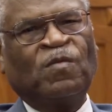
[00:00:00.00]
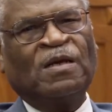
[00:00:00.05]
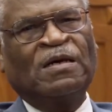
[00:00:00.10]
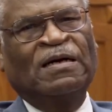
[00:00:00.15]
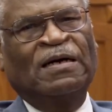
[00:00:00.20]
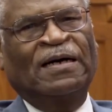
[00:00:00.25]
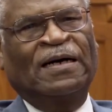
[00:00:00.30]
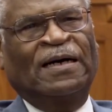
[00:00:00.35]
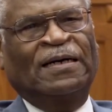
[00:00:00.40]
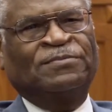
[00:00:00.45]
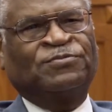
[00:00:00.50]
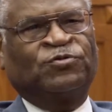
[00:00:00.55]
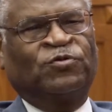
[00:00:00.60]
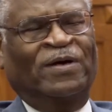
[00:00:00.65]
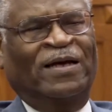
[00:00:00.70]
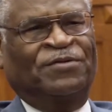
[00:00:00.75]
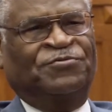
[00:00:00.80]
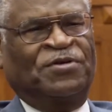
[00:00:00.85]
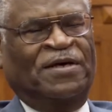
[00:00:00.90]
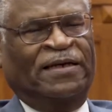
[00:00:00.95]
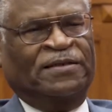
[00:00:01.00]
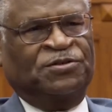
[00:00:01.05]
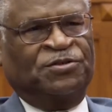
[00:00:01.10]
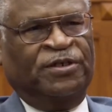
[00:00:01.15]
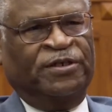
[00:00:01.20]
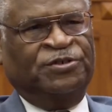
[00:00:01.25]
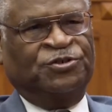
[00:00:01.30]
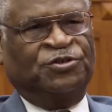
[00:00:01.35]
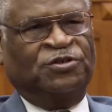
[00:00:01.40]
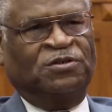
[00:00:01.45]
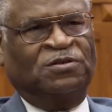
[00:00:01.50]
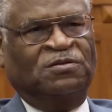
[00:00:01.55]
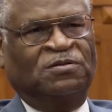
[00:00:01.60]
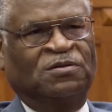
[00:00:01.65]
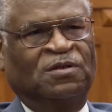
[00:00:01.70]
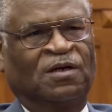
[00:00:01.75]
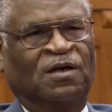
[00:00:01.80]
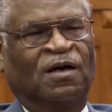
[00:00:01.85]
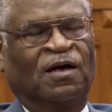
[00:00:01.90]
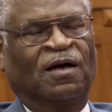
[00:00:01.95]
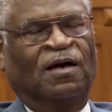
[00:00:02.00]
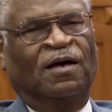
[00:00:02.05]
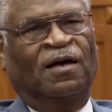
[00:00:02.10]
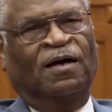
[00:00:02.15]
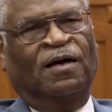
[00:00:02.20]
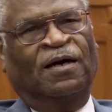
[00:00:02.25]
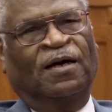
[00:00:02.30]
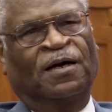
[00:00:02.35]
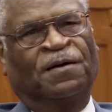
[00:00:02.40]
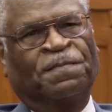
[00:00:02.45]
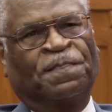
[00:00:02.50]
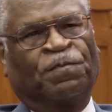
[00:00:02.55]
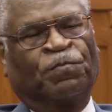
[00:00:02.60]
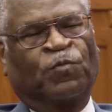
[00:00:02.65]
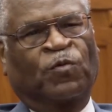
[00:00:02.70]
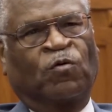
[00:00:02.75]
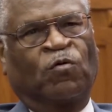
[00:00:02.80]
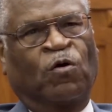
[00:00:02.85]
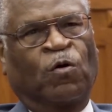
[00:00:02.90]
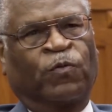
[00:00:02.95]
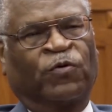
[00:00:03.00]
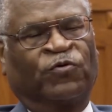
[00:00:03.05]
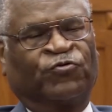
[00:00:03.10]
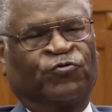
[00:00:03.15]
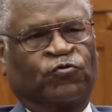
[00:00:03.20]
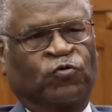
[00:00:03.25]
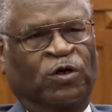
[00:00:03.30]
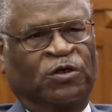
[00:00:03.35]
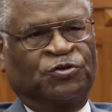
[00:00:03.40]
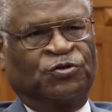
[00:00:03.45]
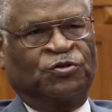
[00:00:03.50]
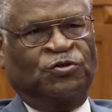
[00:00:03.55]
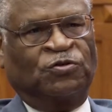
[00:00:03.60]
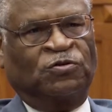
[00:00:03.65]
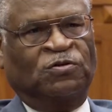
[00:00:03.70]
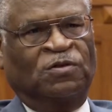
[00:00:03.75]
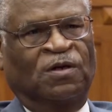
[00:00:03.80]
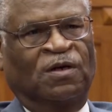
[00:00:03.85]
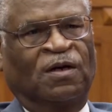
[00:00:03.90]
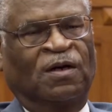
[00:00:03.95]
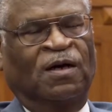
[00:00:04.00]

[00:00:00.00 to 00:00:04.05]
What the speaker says: so we had taxation, corporate structure.